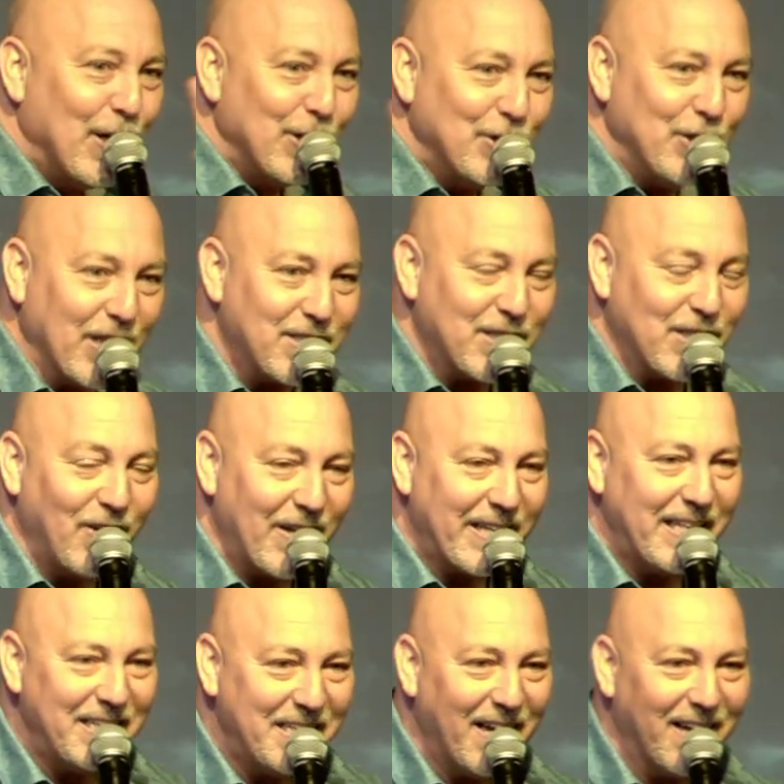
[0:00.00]
just
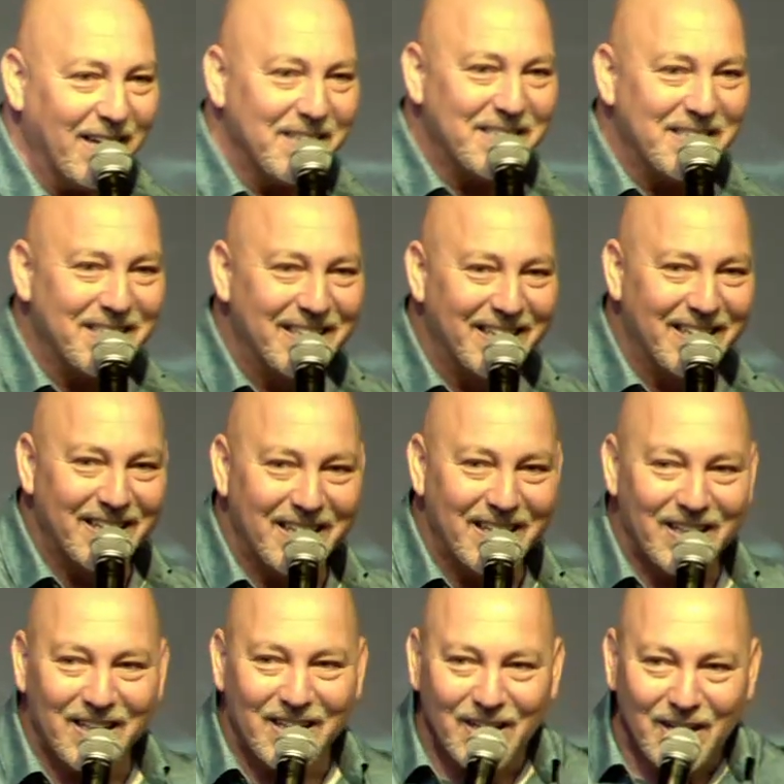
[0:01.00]
like He does
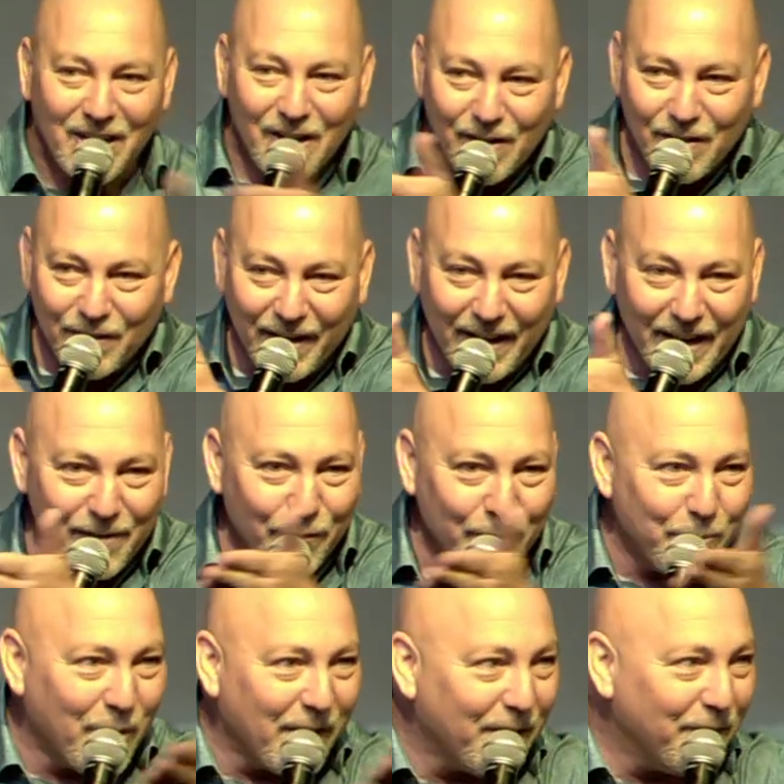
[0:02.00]
for
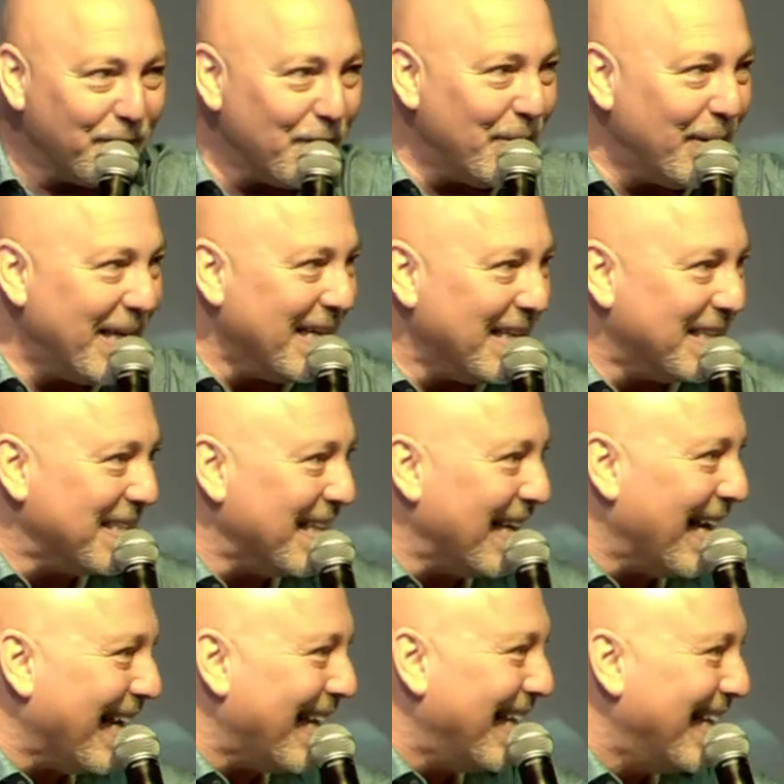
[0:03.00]
every one of you here
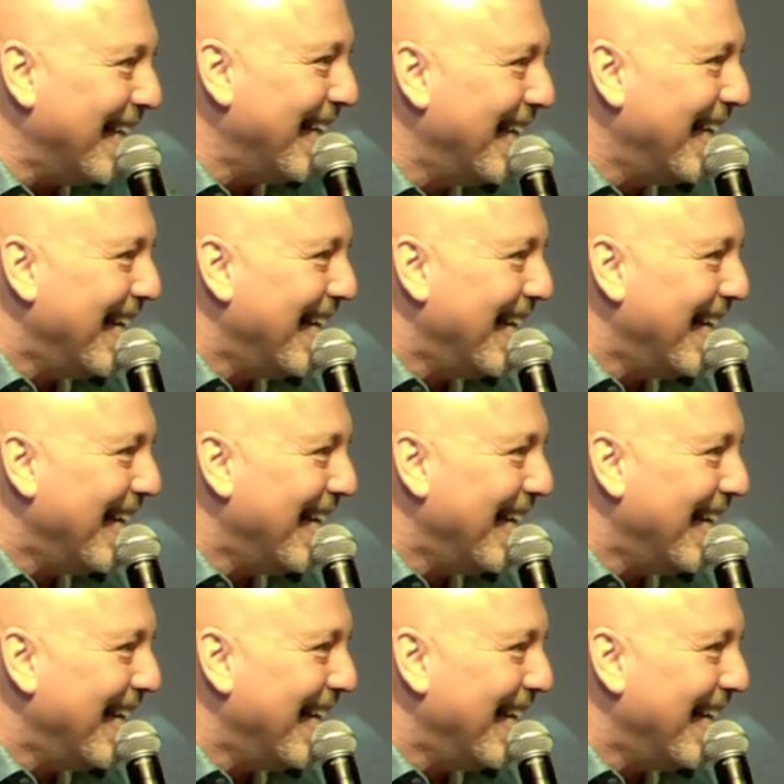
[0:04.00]
today.